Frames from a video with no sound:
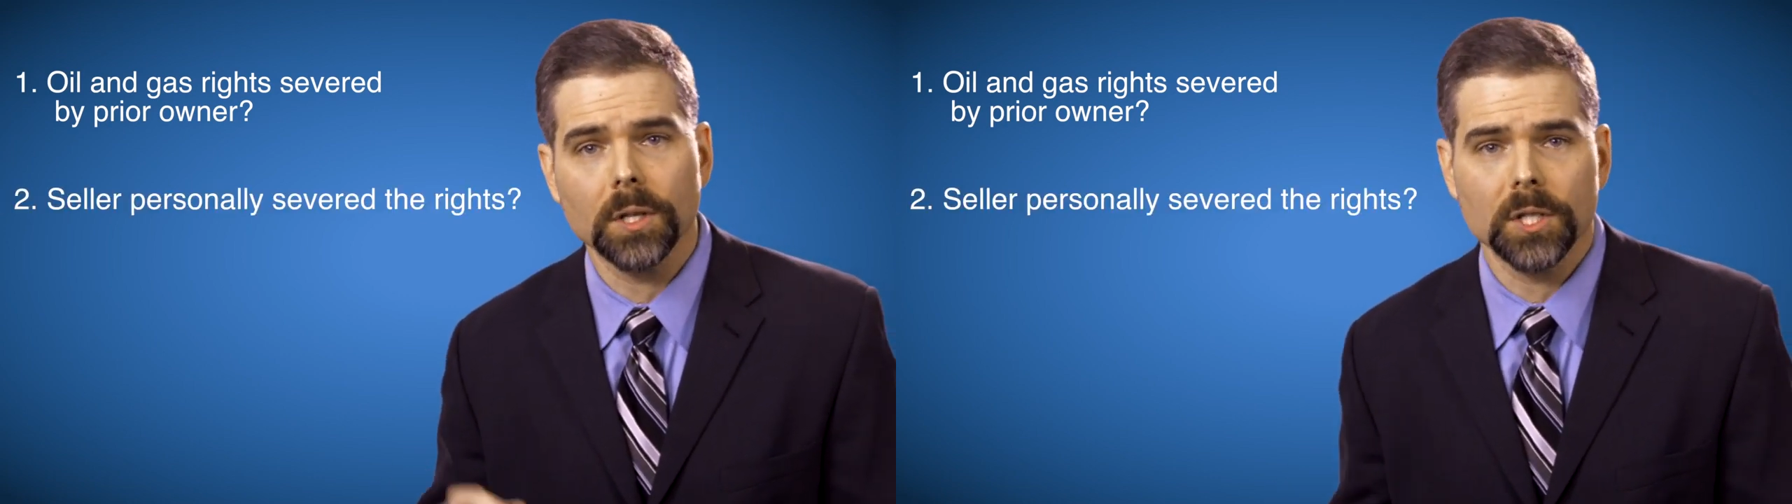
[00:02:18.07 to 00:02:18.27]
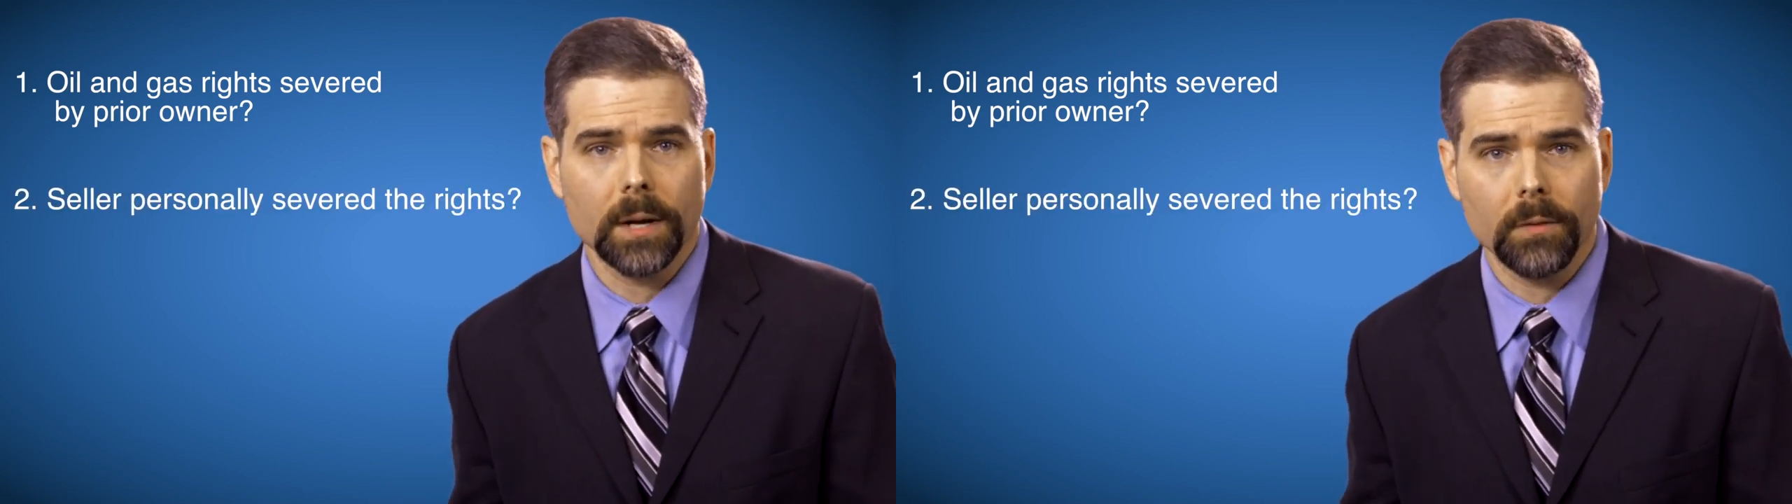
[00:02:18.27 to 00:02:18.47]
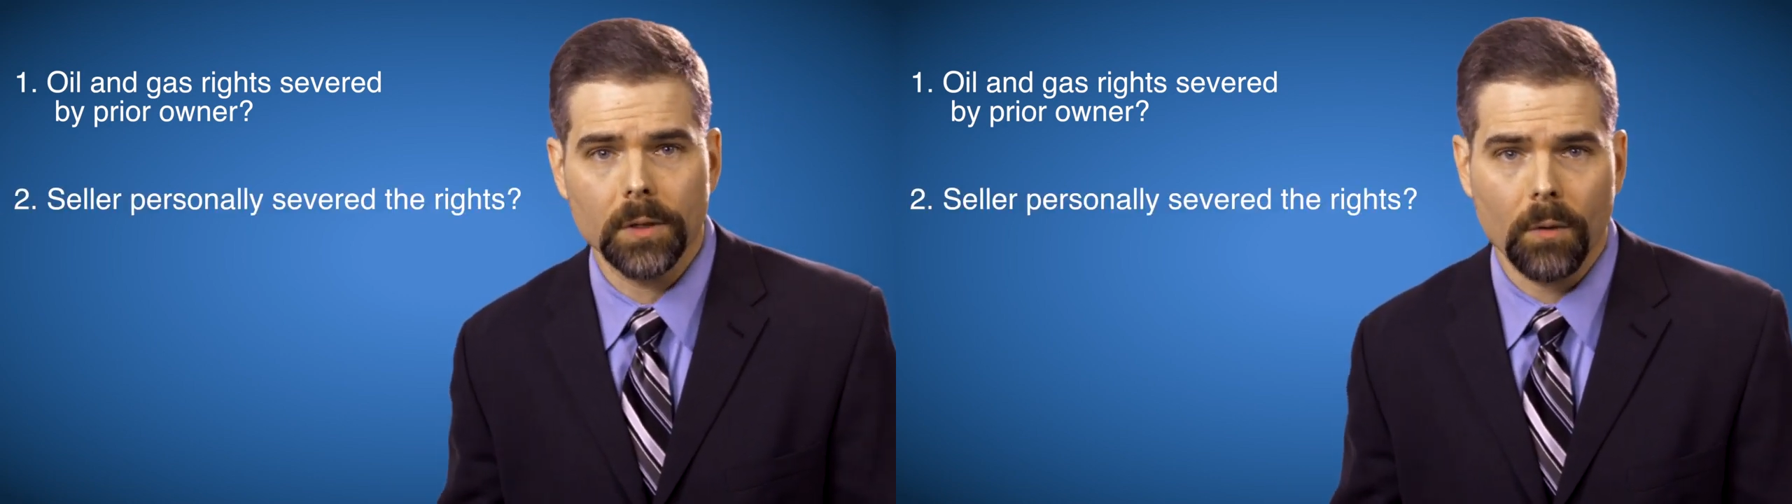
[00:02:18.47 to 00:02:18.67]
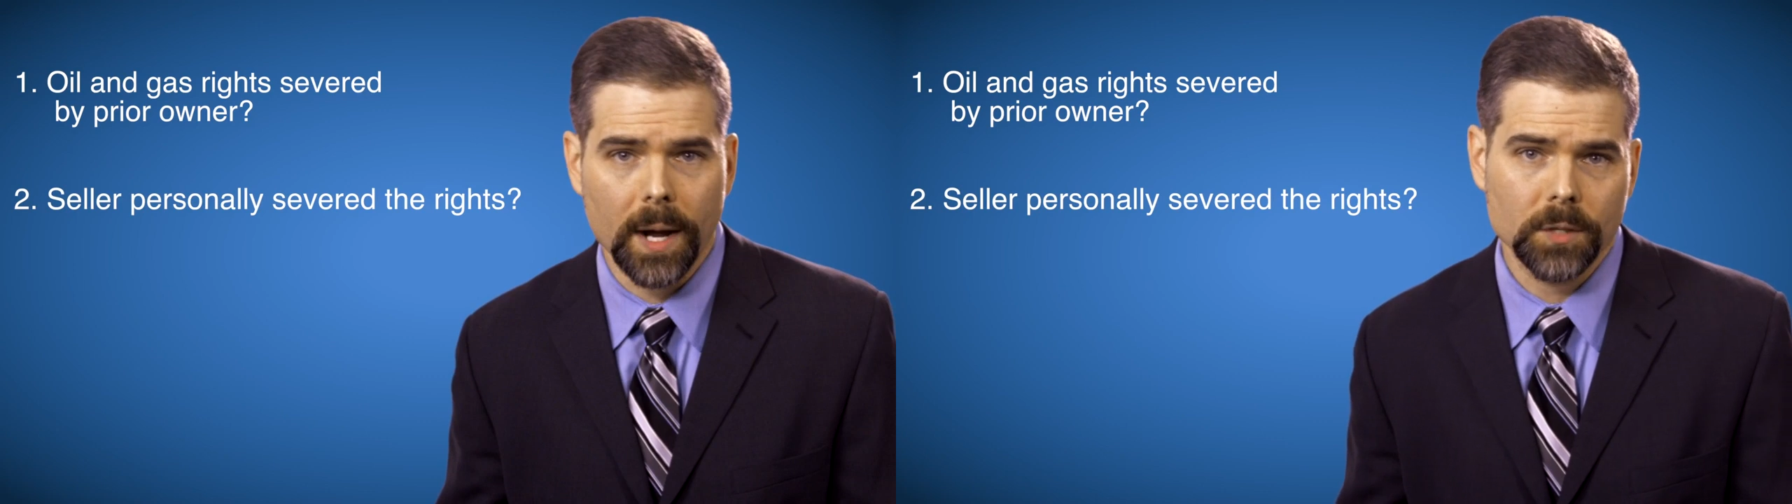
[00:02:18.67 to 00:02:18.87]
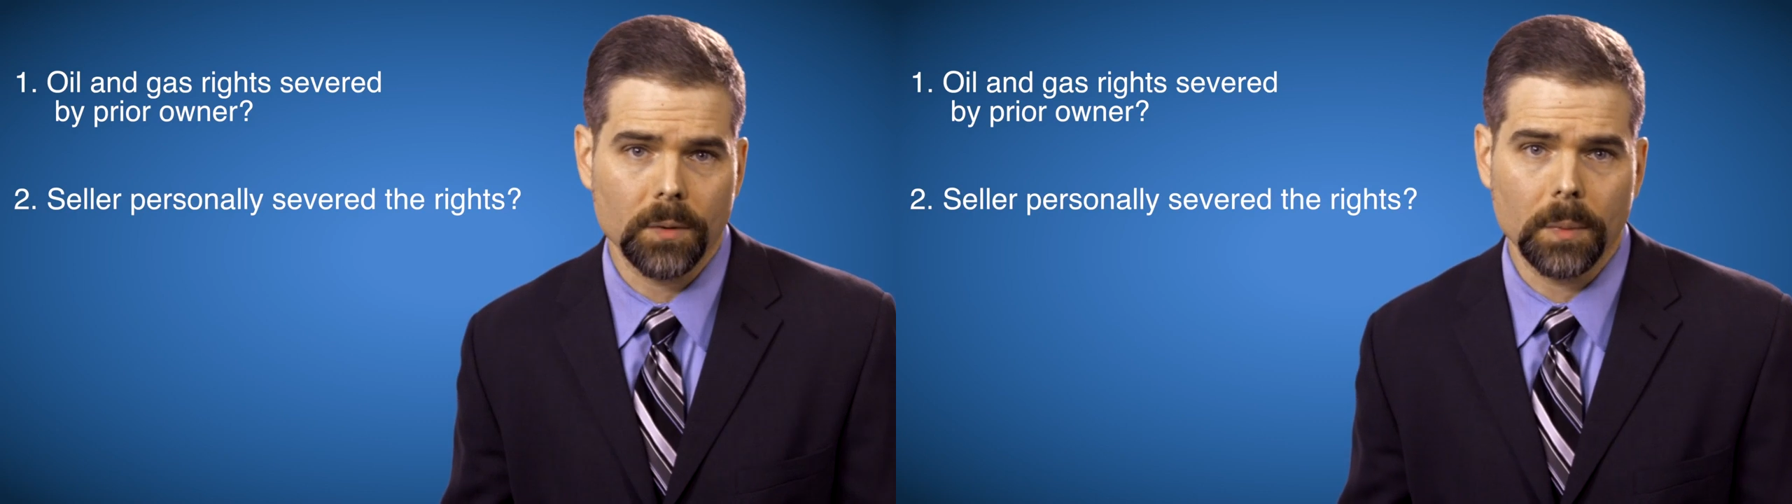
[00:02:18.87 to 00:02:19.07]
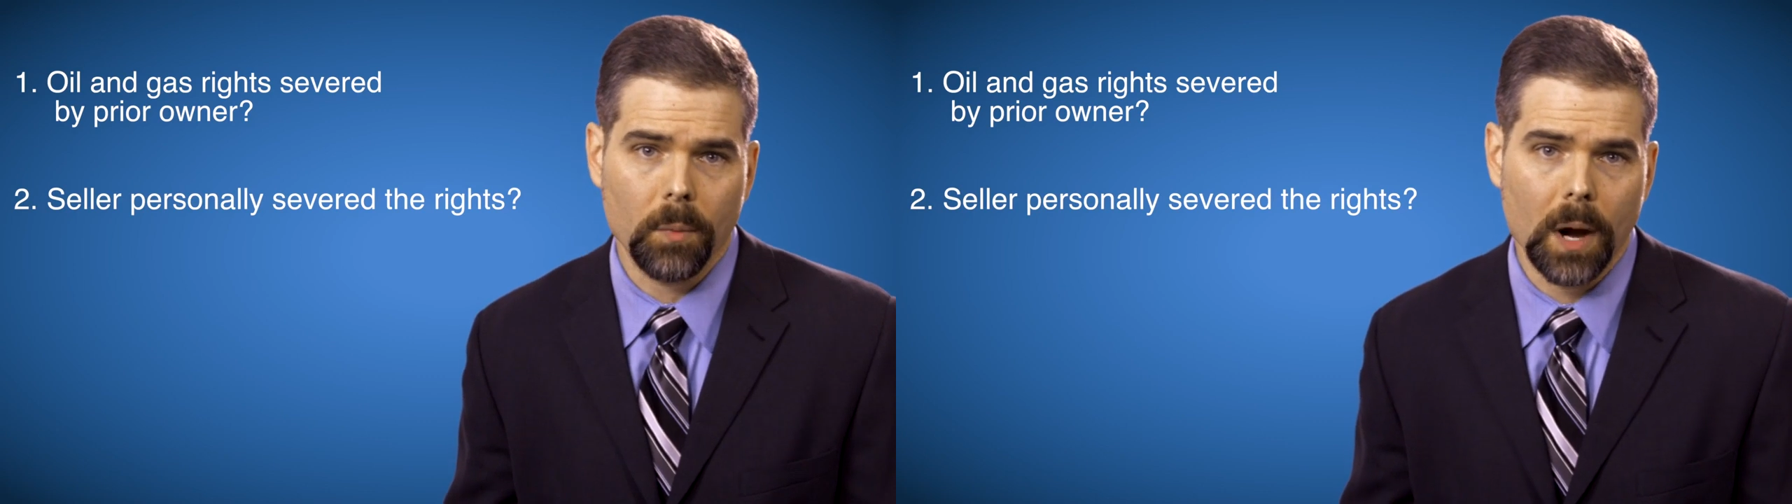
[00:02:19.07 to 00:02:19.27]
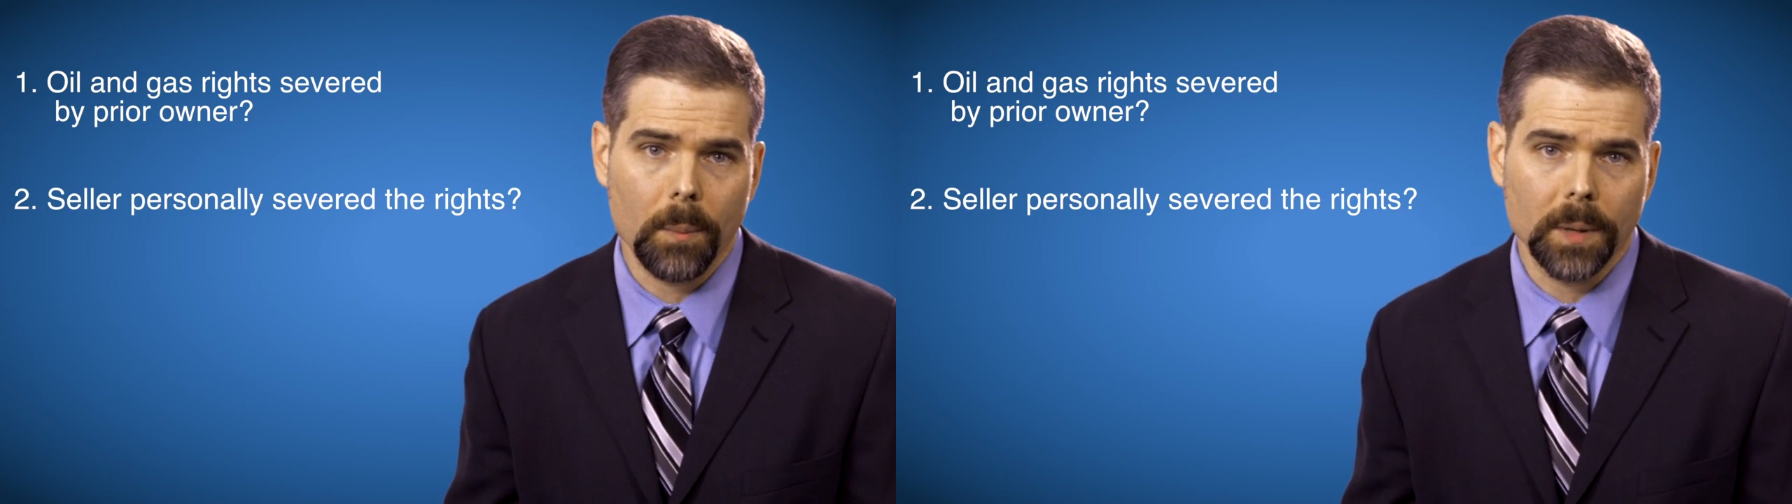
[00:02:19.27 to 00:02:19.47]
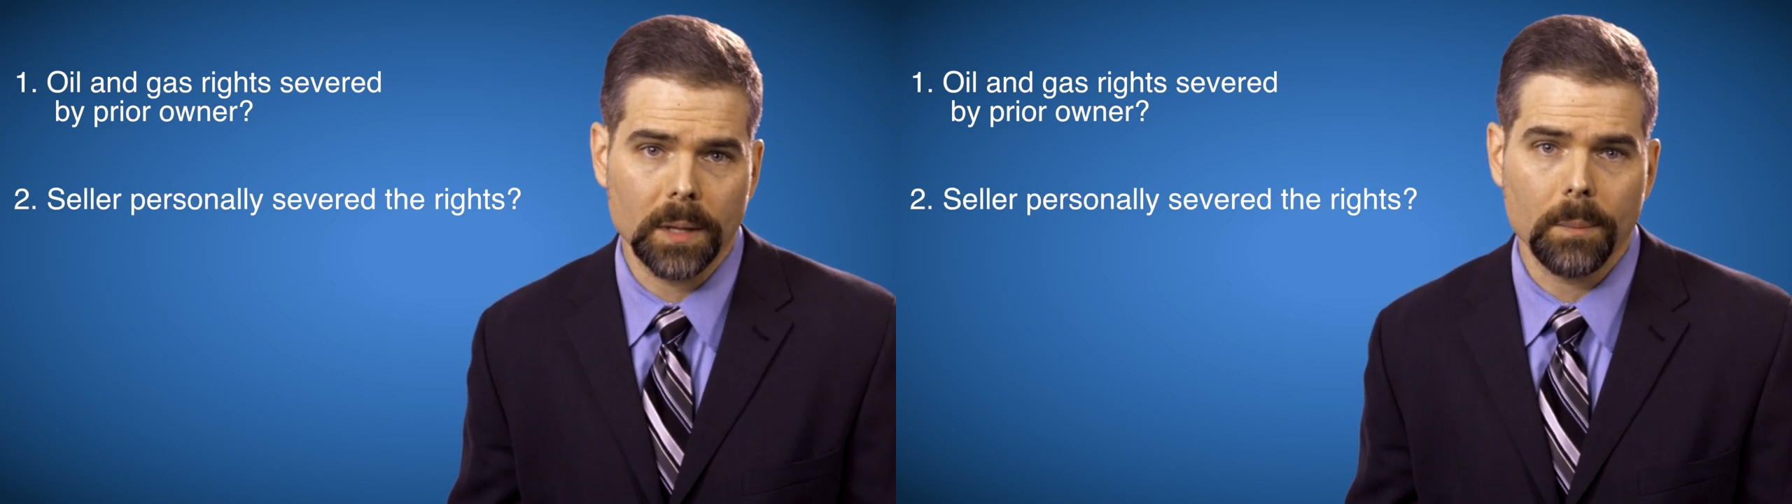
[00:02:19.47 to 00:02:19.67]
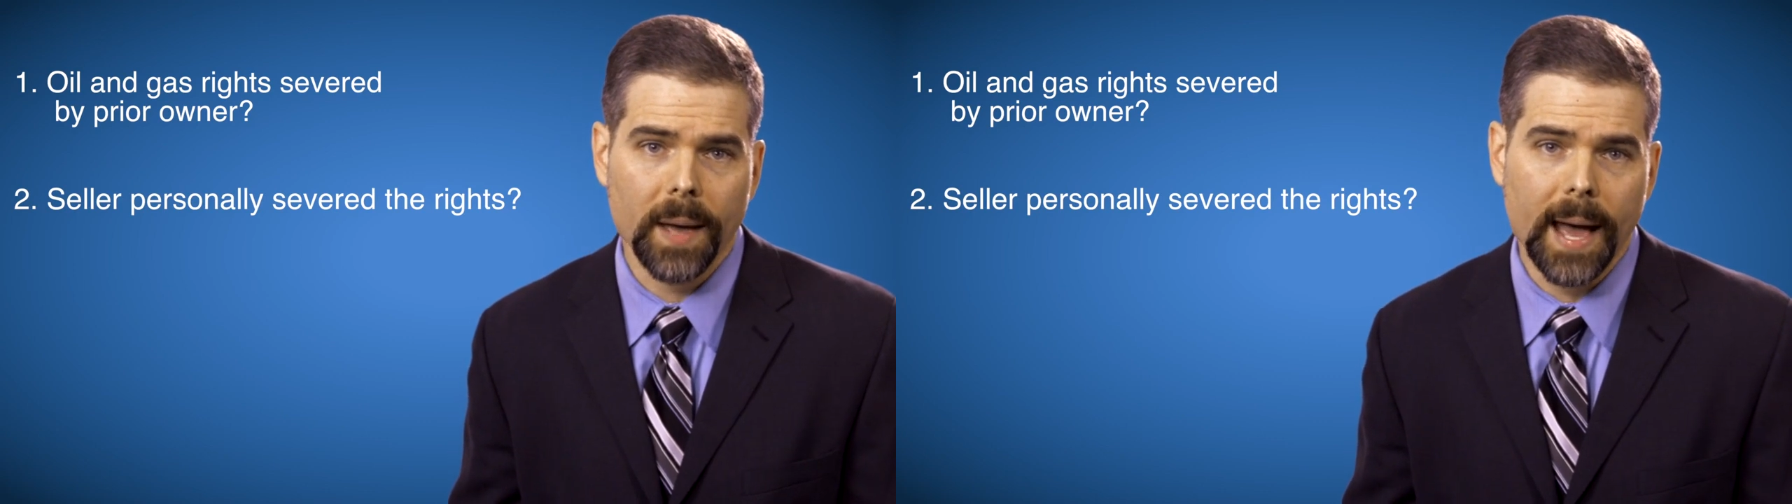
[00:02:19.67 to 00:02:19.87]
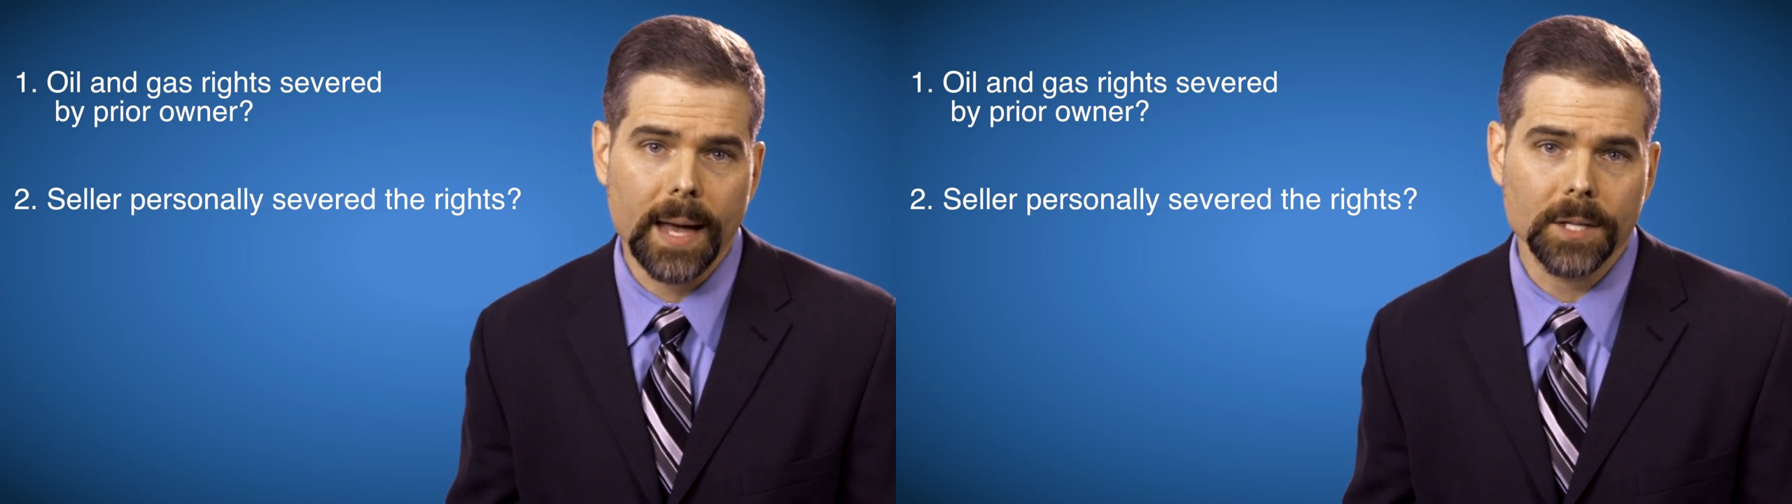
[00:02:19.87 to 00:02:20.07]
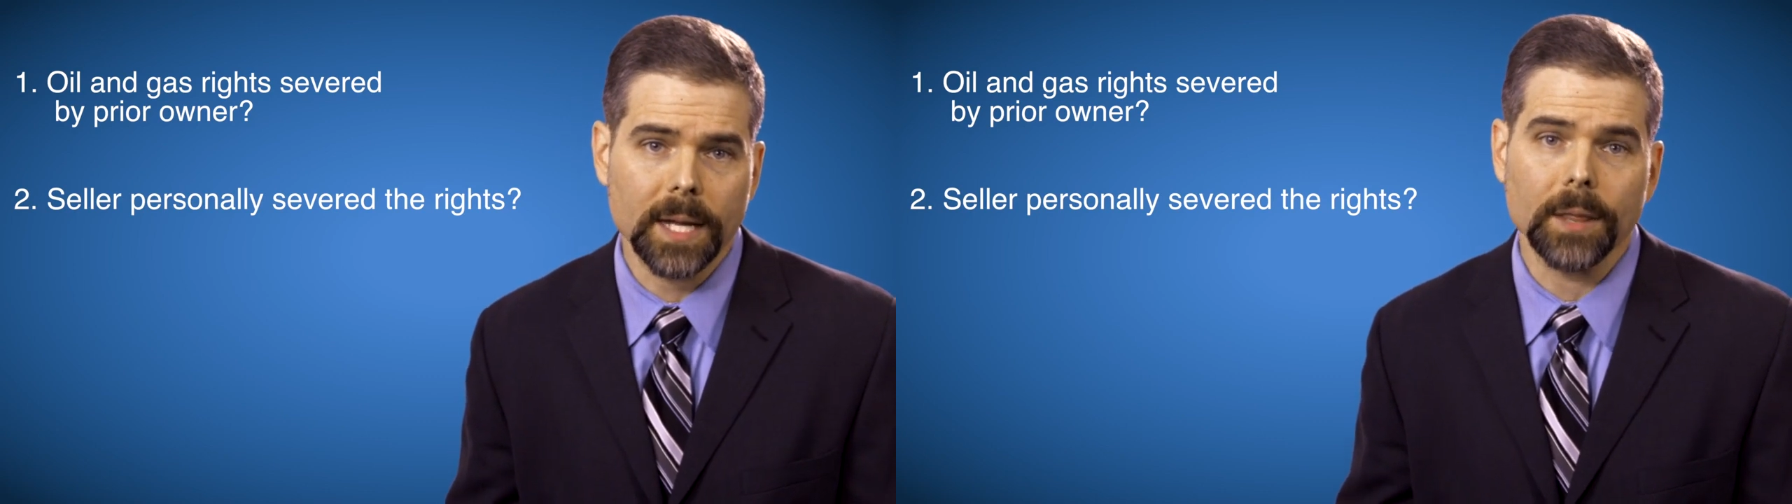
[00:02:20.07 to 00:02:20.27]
severed the rights from the property in the past?